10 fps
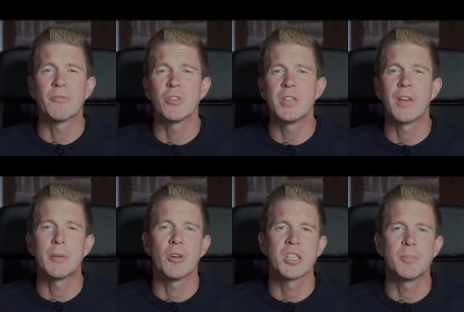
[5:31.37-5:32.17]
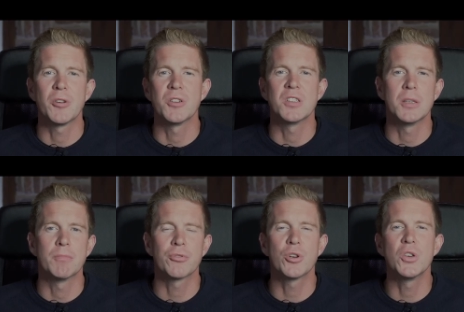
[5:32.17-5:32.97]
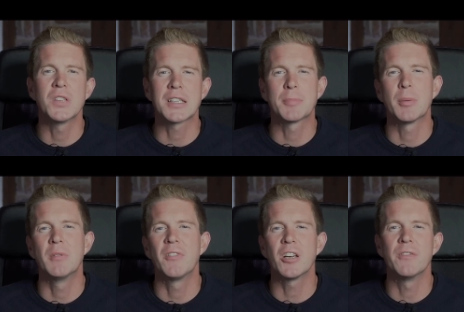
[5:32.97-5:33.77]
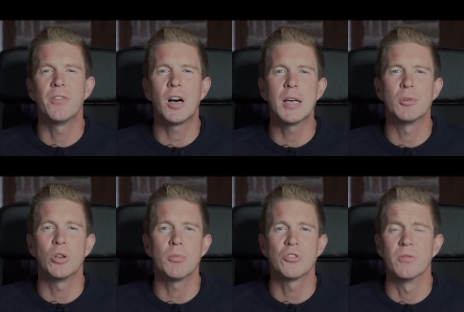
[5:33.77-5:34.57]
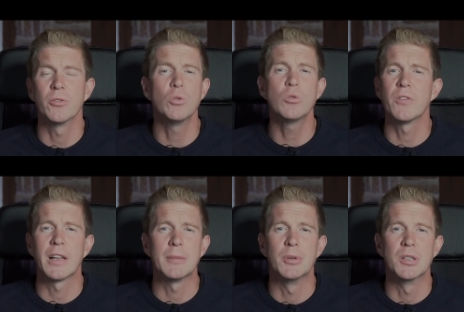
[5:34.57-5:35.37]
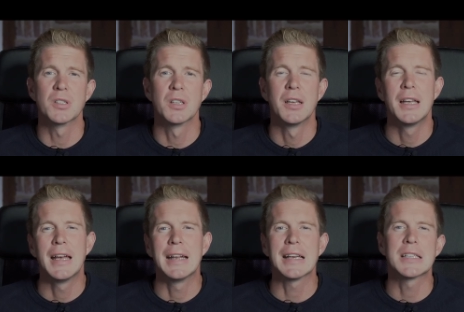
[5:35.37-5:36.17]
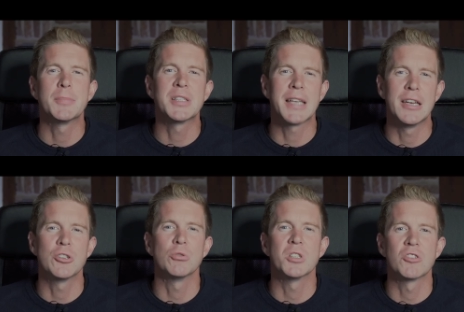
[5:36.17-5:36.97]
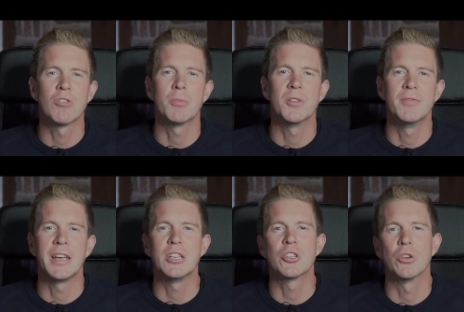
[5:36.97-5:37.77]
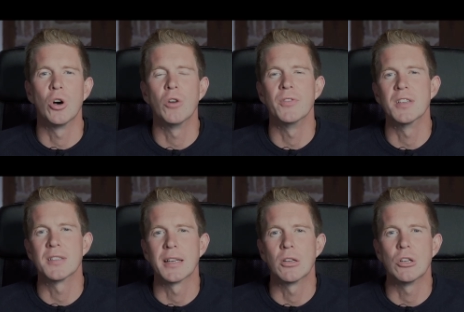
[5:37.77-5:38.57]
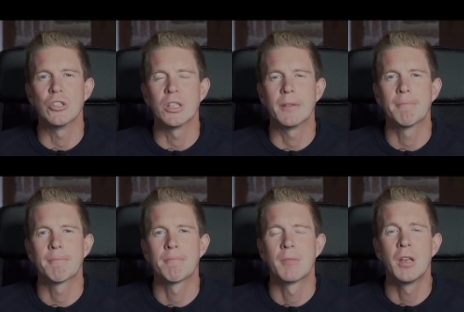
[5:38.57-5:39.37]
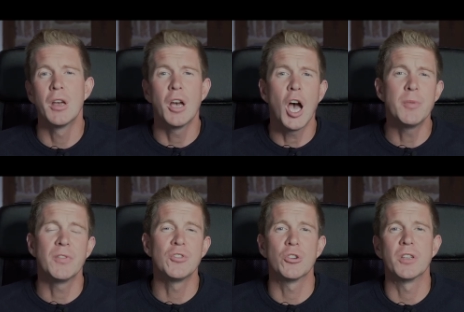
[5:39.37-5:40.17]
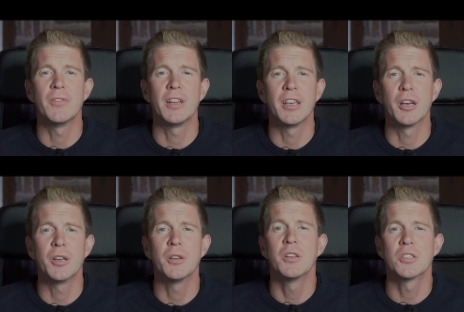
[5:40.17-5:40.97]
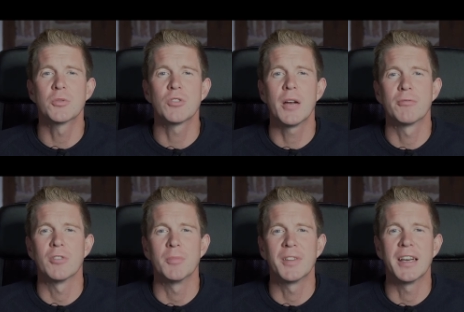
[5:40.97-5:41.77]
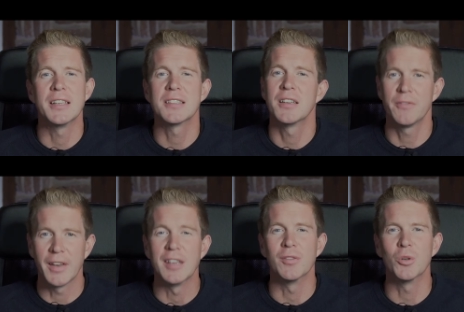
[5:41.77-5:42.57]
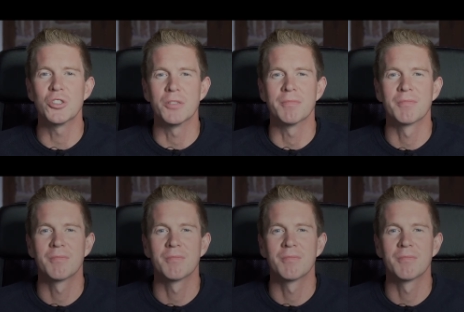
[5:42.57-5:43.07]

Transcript: three developer experience improves, that's become a very viable option for all developers, and that's the potential disruptive nature of this technology. Hope you've enjoyed the video, subscribe for updates, and thank you for watching.